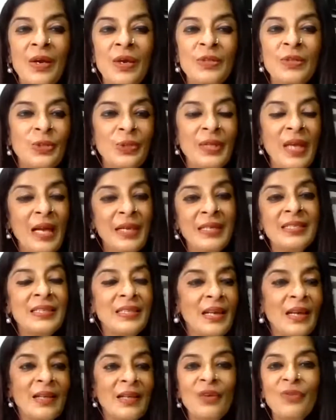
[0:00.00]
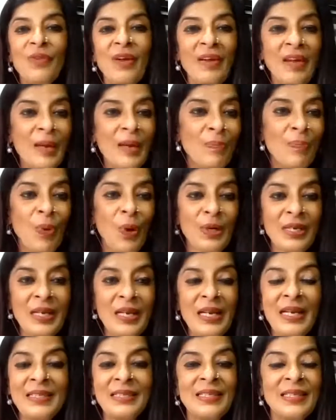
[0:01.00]
So that is another very
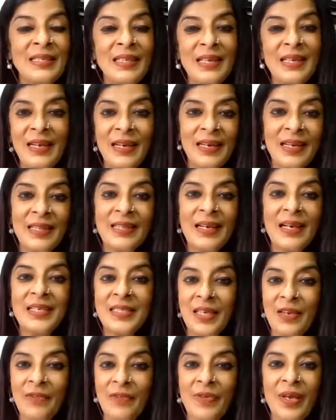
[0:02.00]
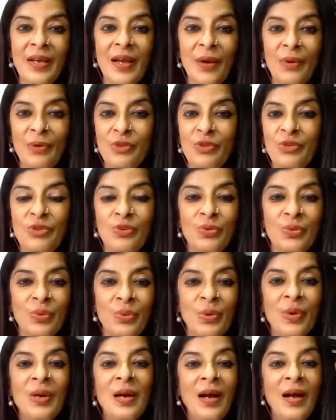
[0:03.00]
important lesson that Anita is giving out
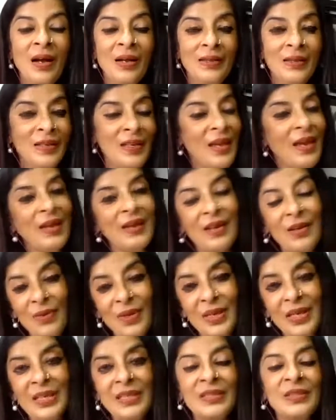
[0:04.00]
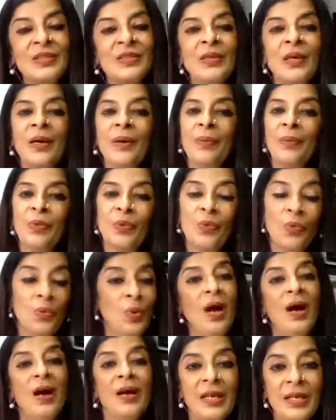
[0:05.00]
to the caregivers who
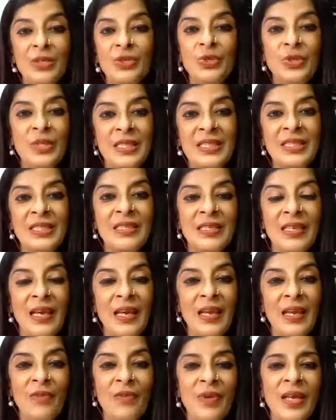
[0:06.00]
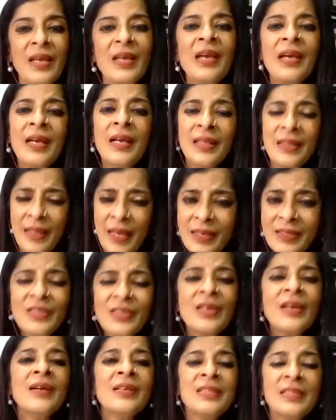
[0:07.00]
are into distant caregiving, that
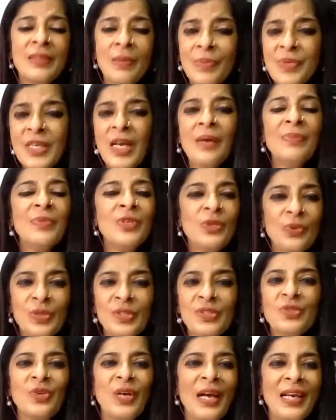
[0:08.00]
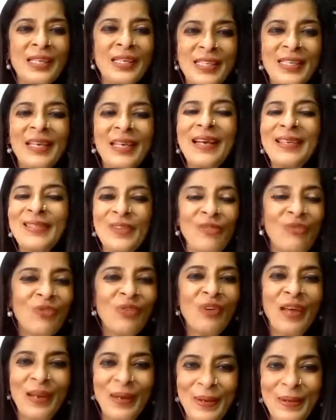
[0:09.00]
sometimes use writing as a
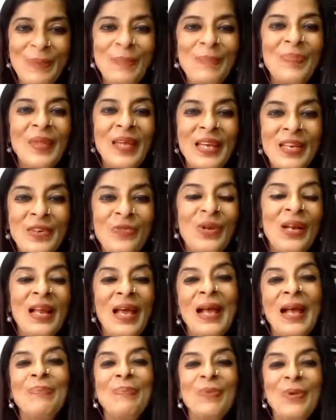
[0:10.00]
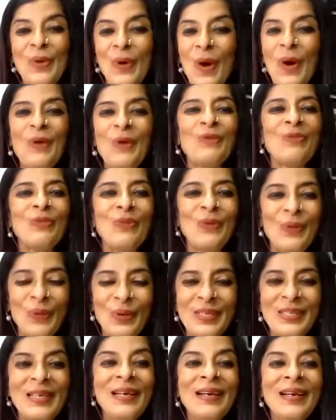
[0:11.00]
friend. It will help you
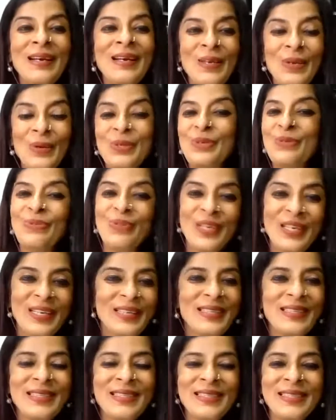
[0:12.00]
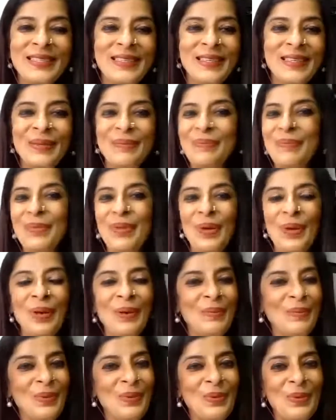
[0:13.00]
offload your difficult
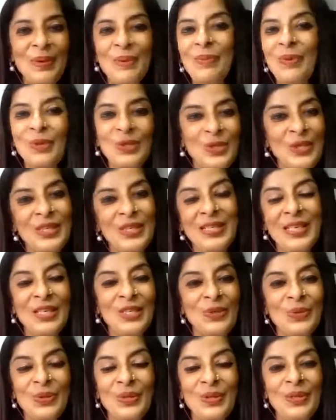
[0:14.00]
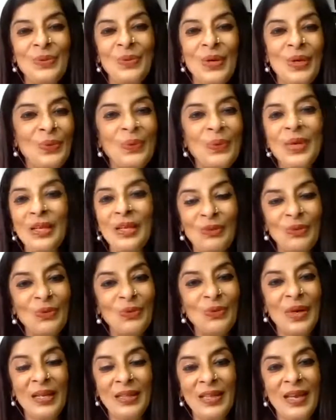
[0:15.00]
emotions that you are going
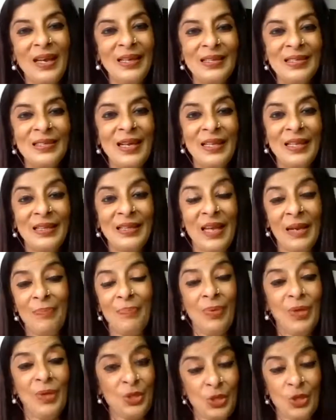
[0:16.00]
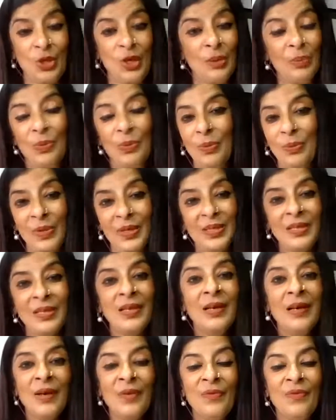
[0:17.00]
through at that particular moment
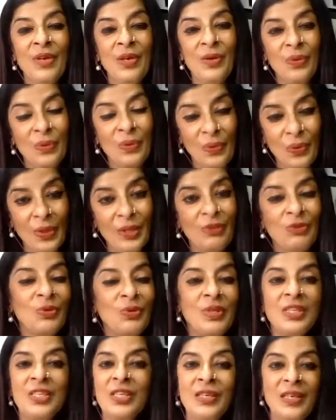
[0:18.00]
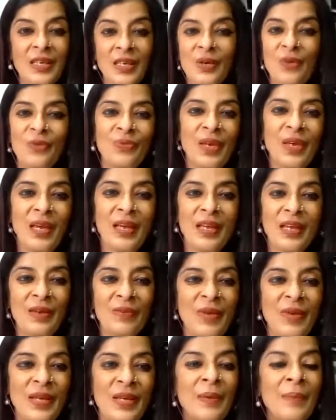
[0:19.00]
when you're going through the journey of
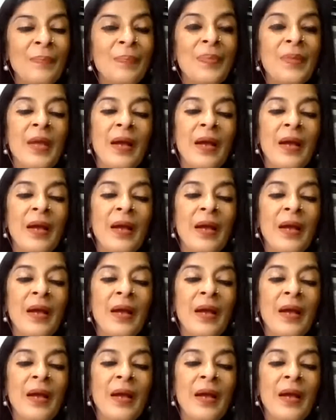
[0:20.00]
caregiving.